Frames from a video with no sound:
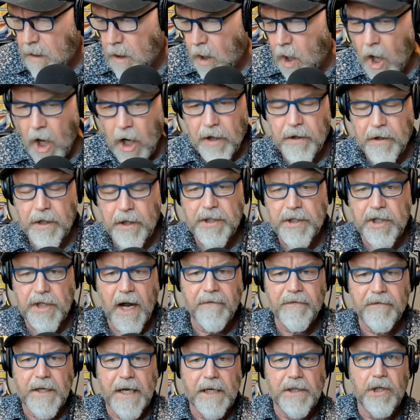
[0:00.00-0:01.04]
all of the
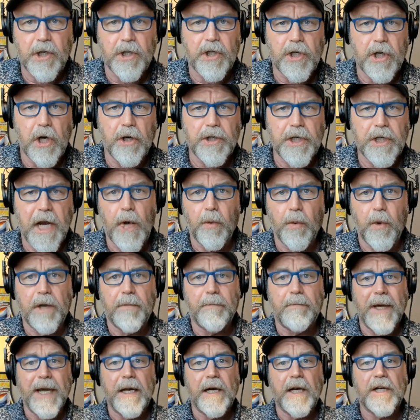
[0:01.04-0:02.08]
stuff that's associated
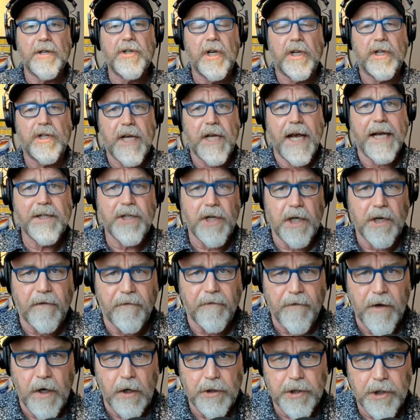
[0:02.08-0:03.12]
with being a success in the
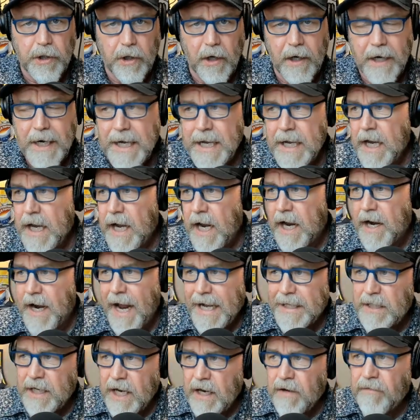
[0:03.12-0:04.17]
future. And
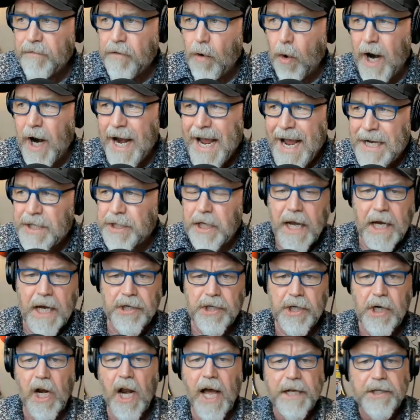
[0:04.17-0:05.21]
that's Infor
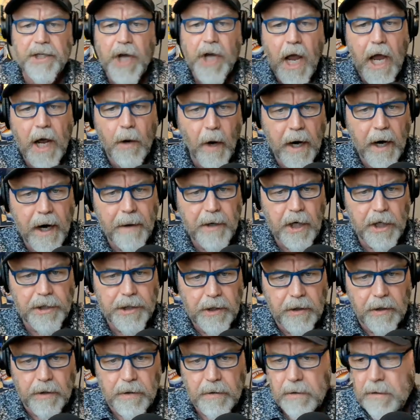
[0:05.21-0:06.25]
Alliance. And what I'm going to do,